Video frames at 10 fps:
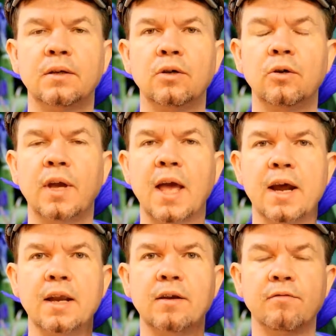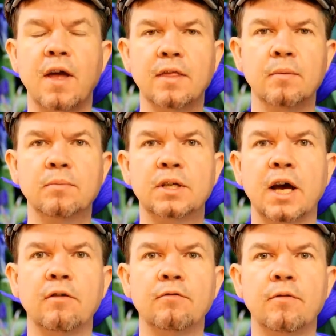who cannot defend
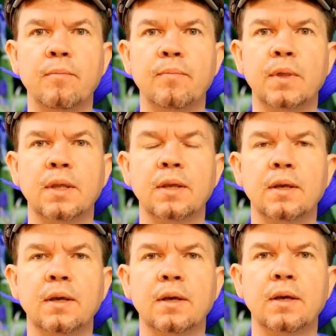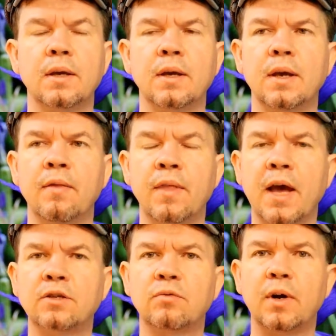themselves. And
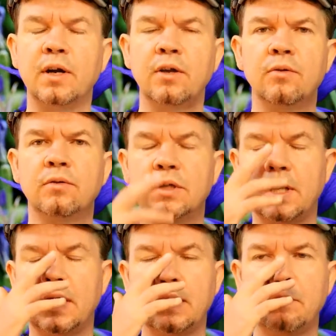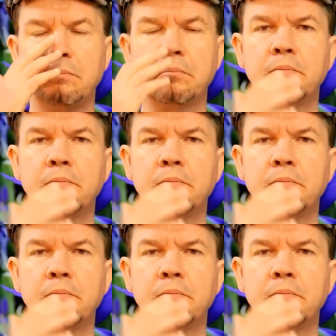that's where you see,